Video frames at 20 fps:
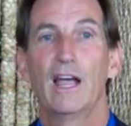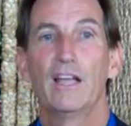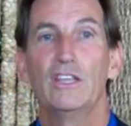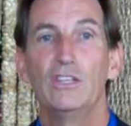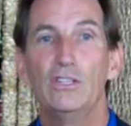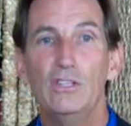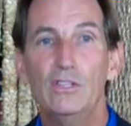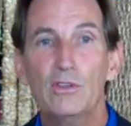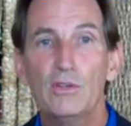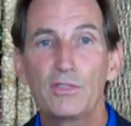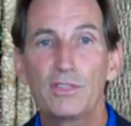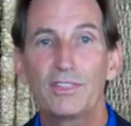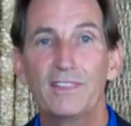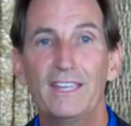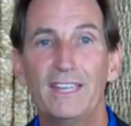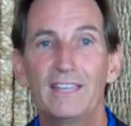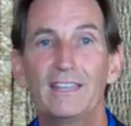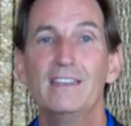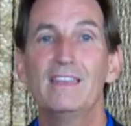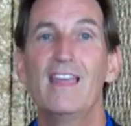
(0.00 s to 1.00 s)
You
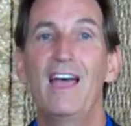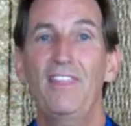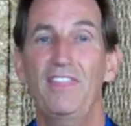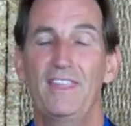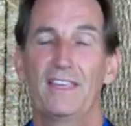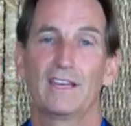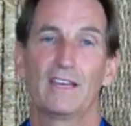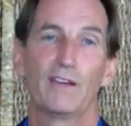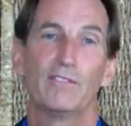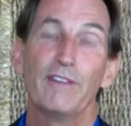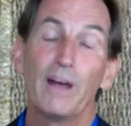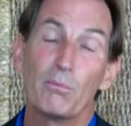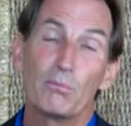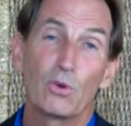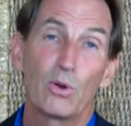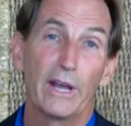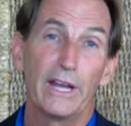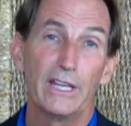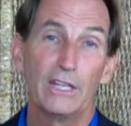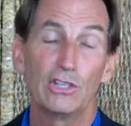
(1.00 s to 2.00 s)
think nothing of
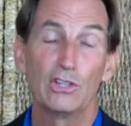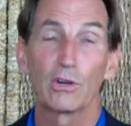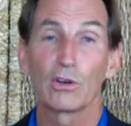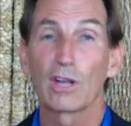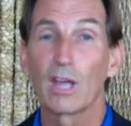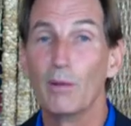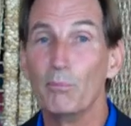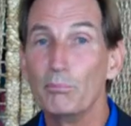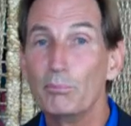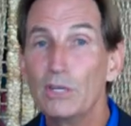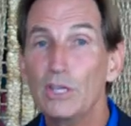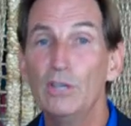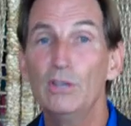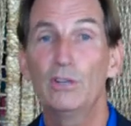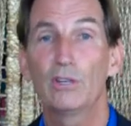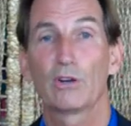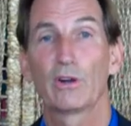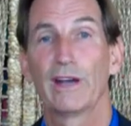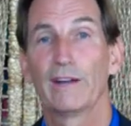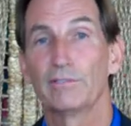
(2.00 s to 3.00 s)
upgrading your
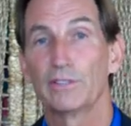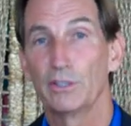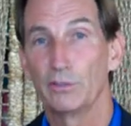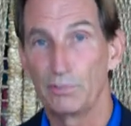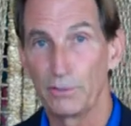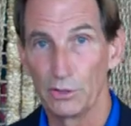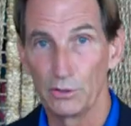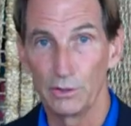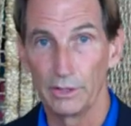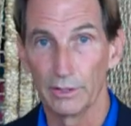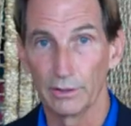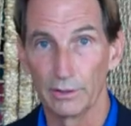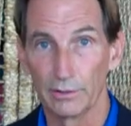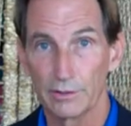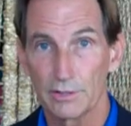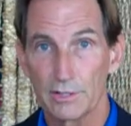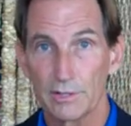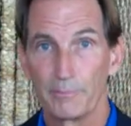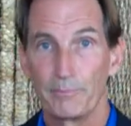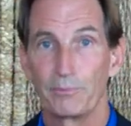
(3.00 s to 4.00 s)
computer every few
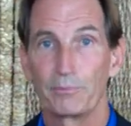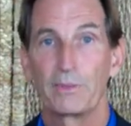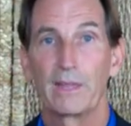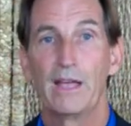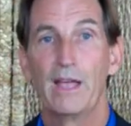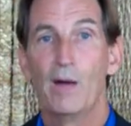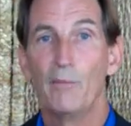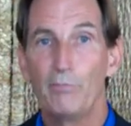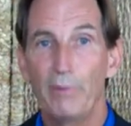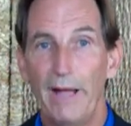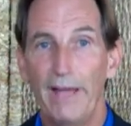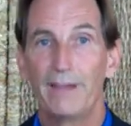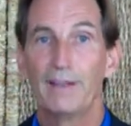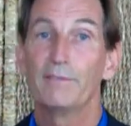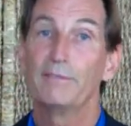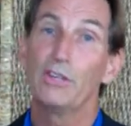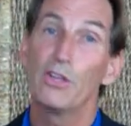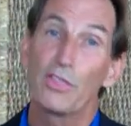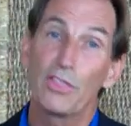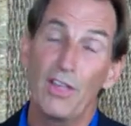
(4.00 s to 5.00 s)
years, but have
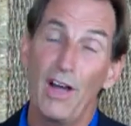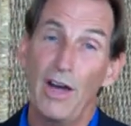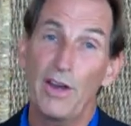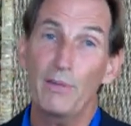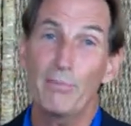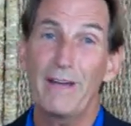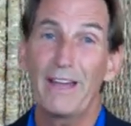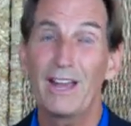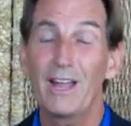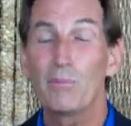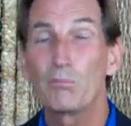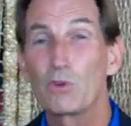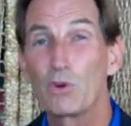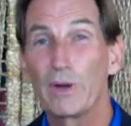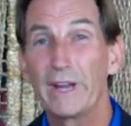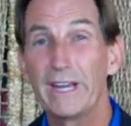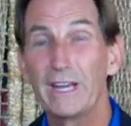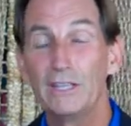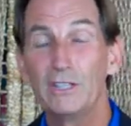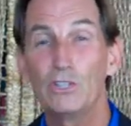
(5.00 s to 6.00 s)
you thought about
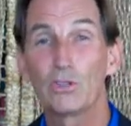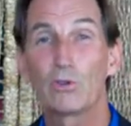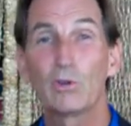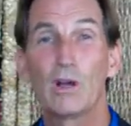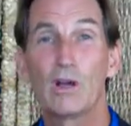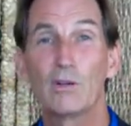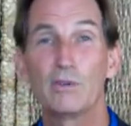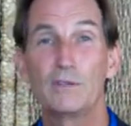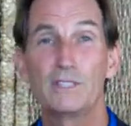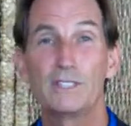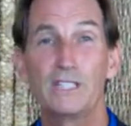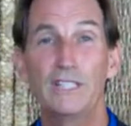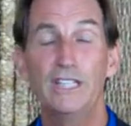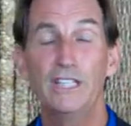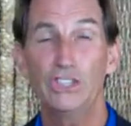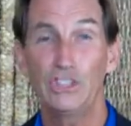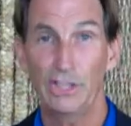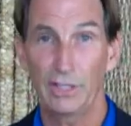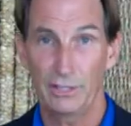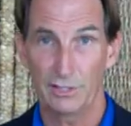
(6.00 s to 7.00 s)
upgrading your own
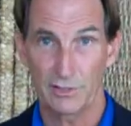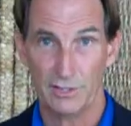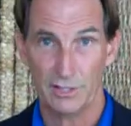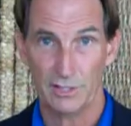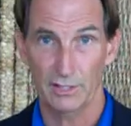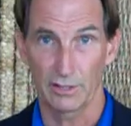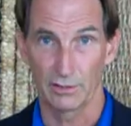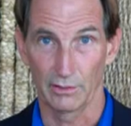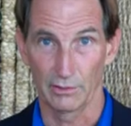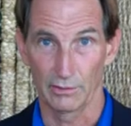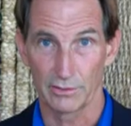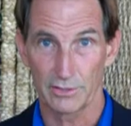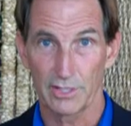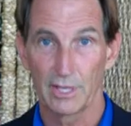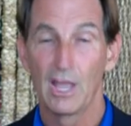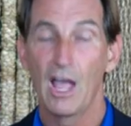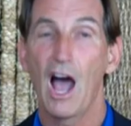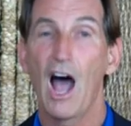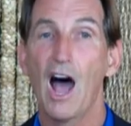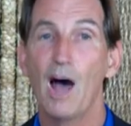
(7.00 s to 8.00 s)
teaching skills,
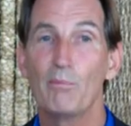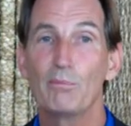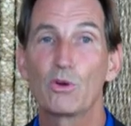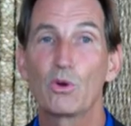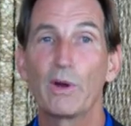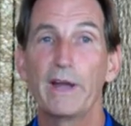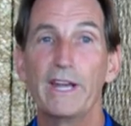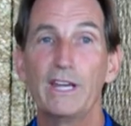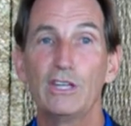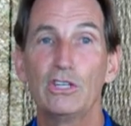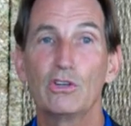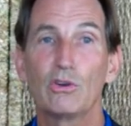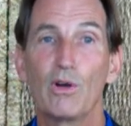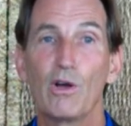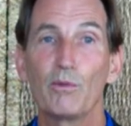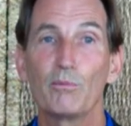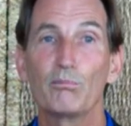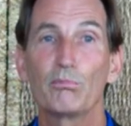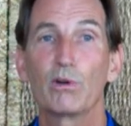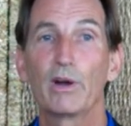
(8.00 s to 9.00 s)
upgrading your
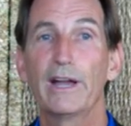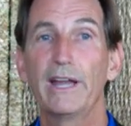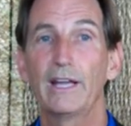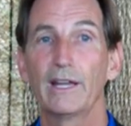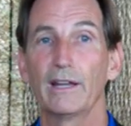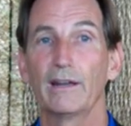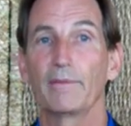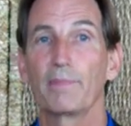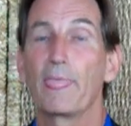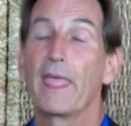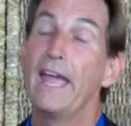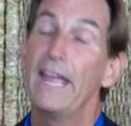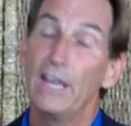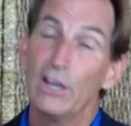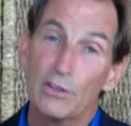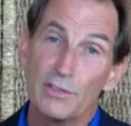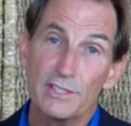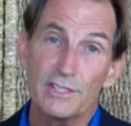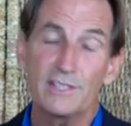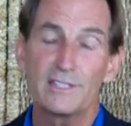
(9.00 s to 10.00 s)
own brain?
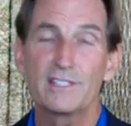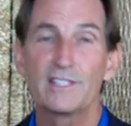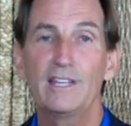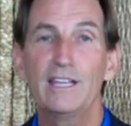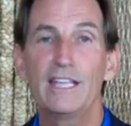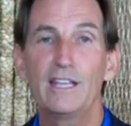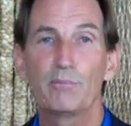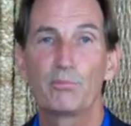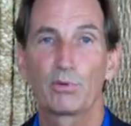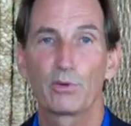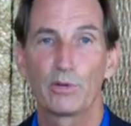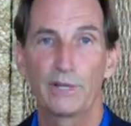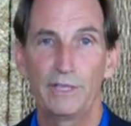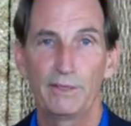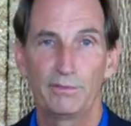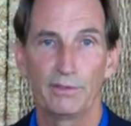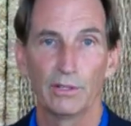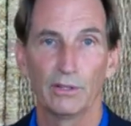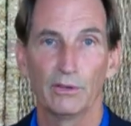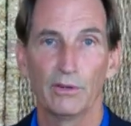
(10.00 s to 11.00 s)
Here's a sneak
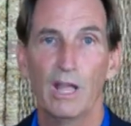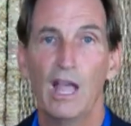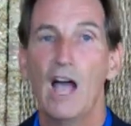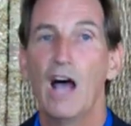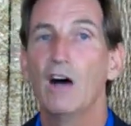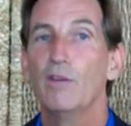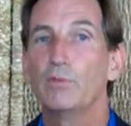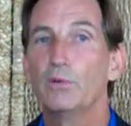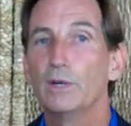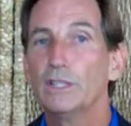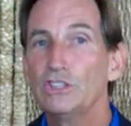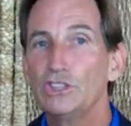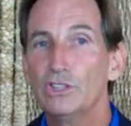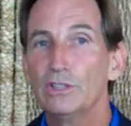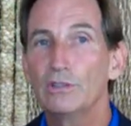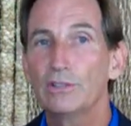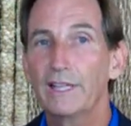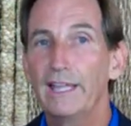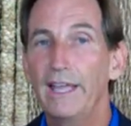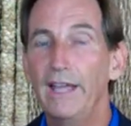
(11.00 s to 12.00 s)
preview of what
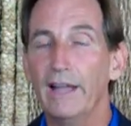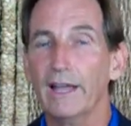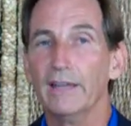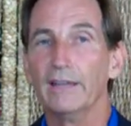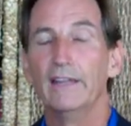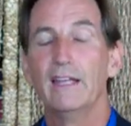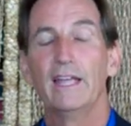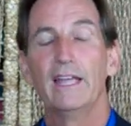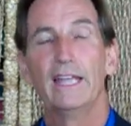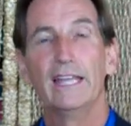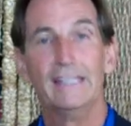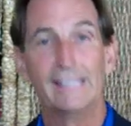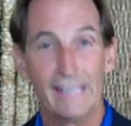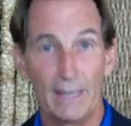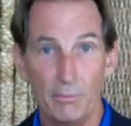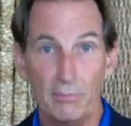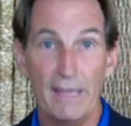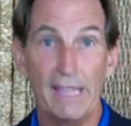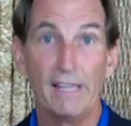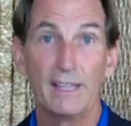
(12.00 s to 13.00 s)
you'll get in the
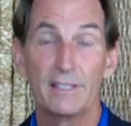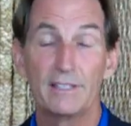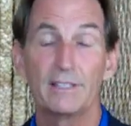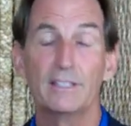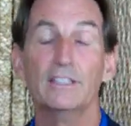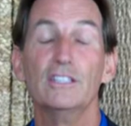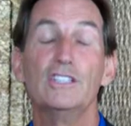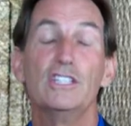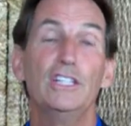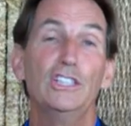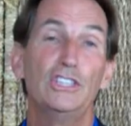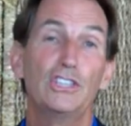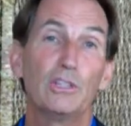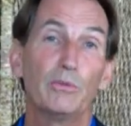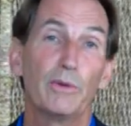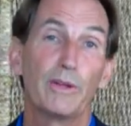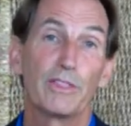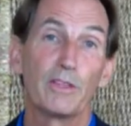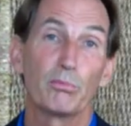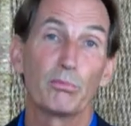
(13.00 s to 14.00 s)
amazing Teaching
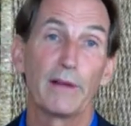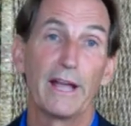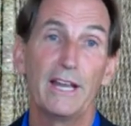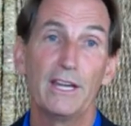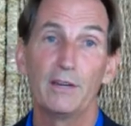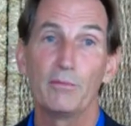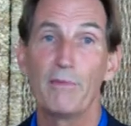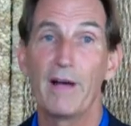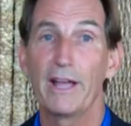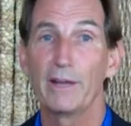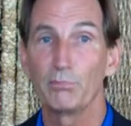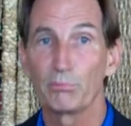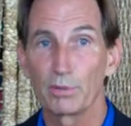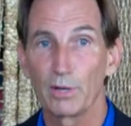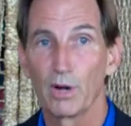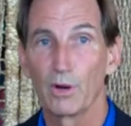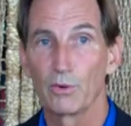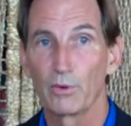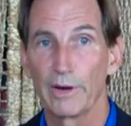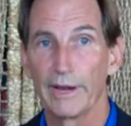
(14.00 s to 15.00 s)
with the Brain in Mind
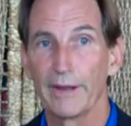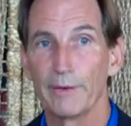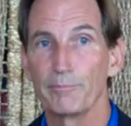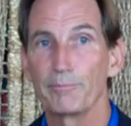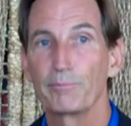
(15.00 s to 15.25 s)
program.